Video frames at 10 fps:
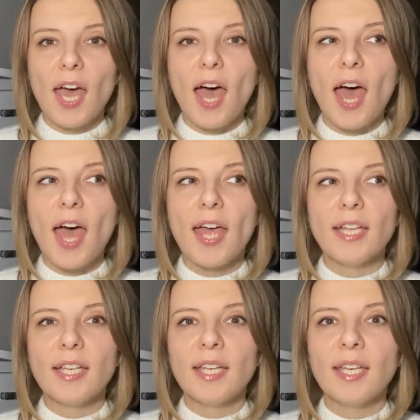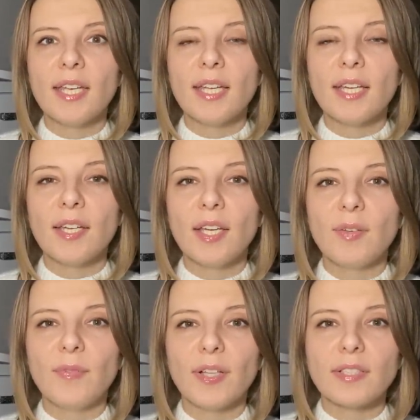and uh,
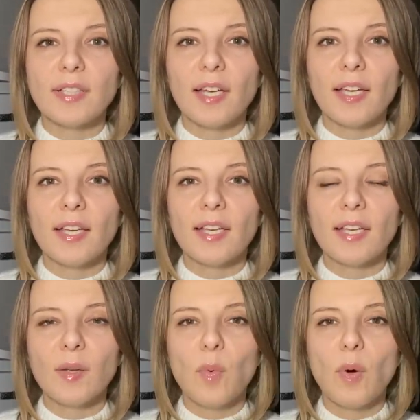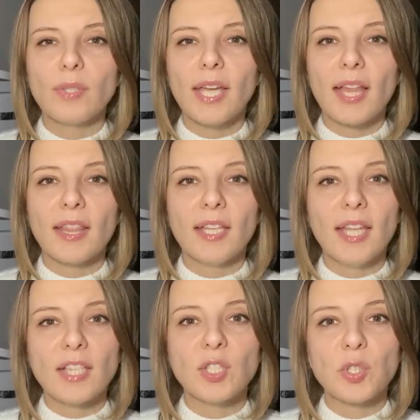it feels like he won't get the
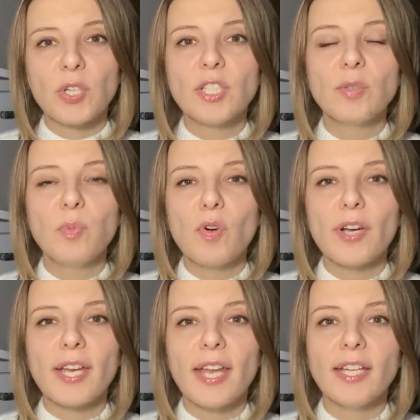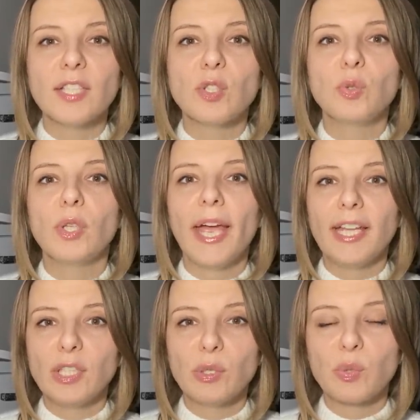necessary support, and it's too
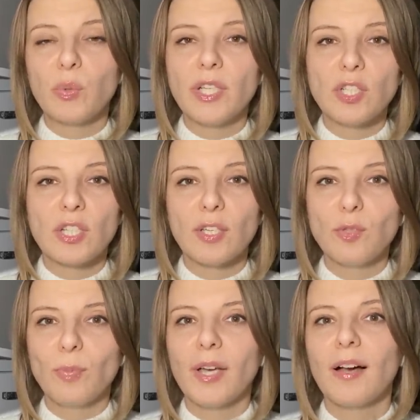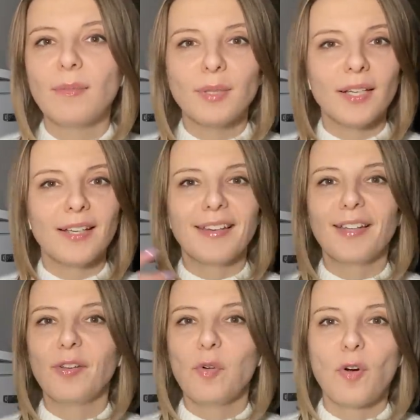late to switch and to become like a
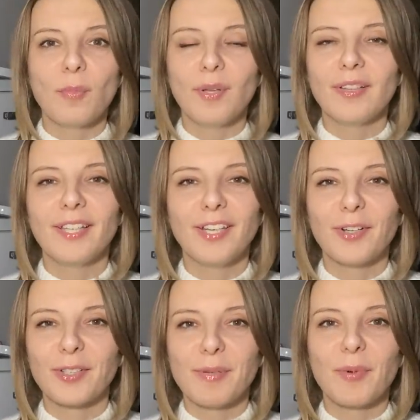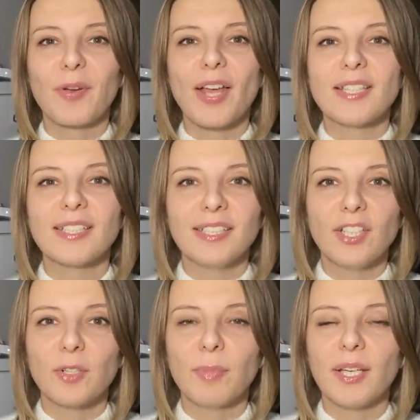normal leader, democratic
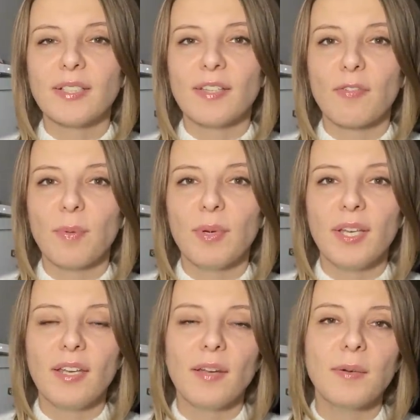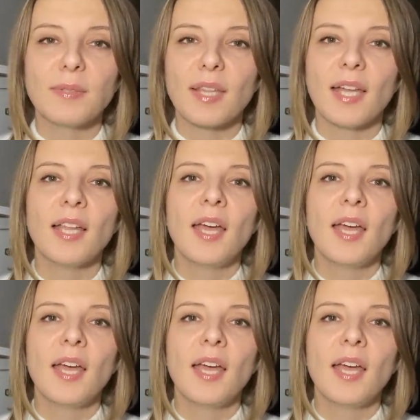leader, because everybody knows that